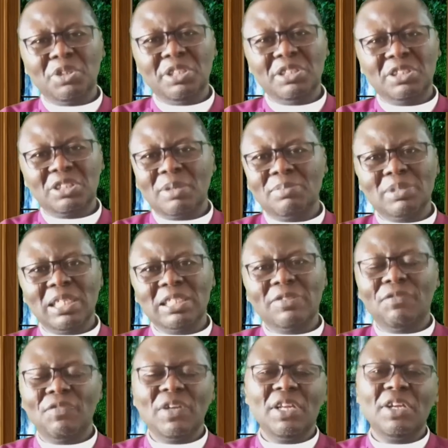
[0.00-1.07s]
it sometimes
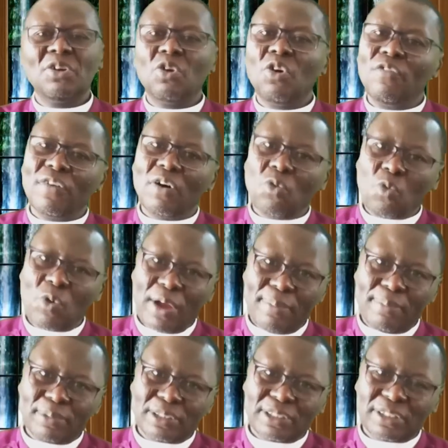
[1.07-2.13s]
feeling
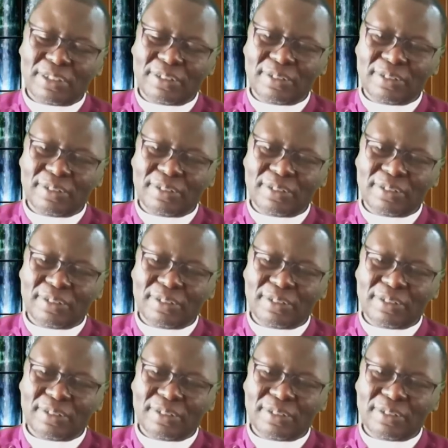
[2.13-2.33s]
overwhelmed